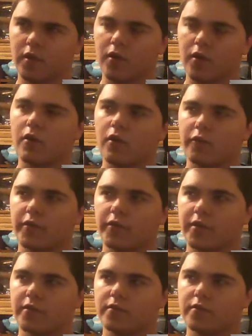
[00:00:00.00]
for
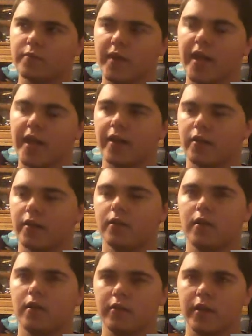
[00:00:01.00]
the pair.
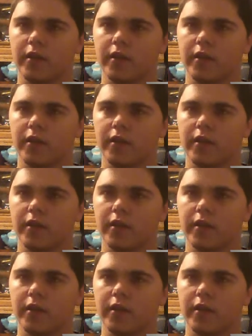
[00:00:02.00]
Okay.